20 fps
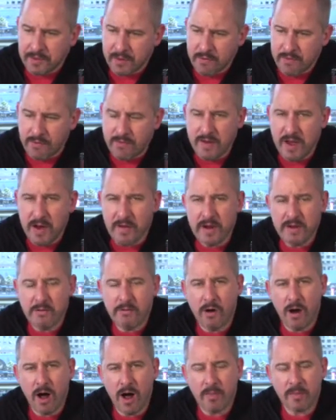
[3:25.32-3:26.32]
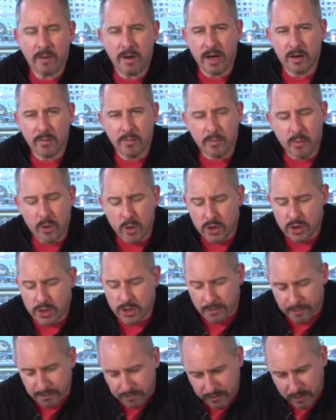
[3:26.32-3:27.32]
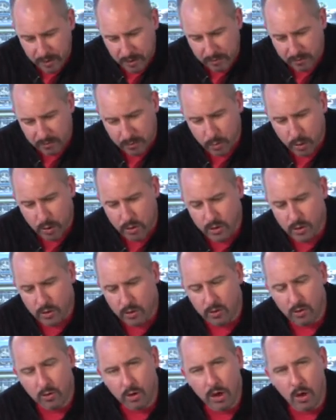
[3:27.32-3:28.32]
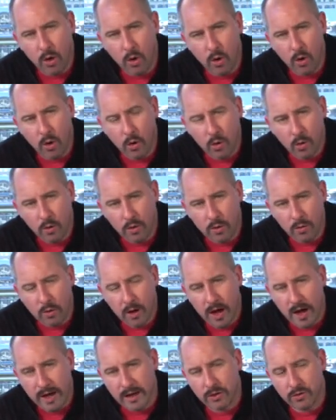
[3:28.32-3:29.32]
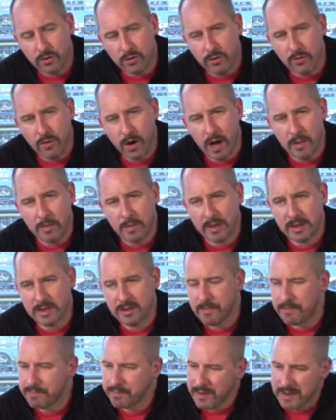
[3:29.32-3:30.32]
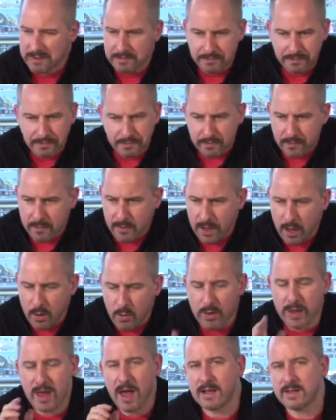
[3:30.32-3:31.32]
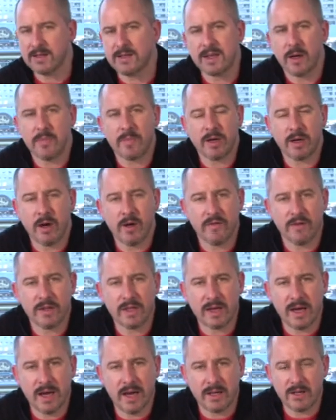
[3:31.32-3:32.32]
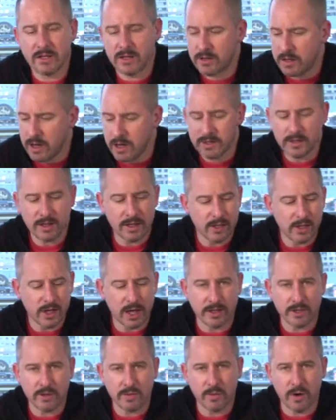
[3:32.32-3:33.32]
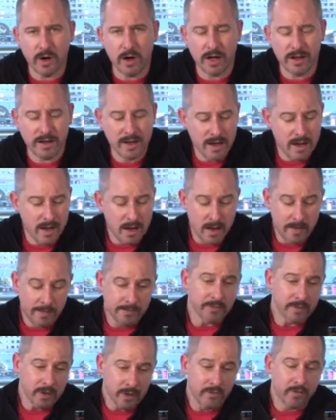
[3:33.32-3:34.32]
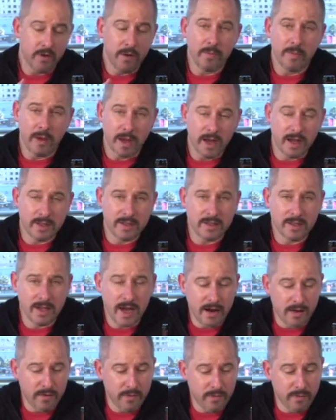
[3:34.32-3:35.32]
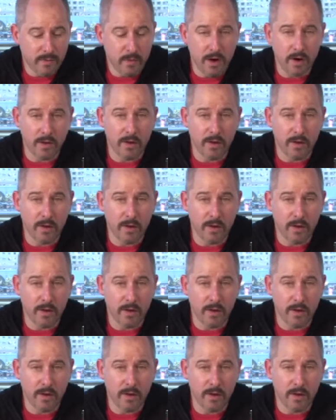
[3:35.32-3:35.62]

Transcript: Very ripe, like pushed all the way through ripeness without stepping over the edge. Nicely judged wine from a set of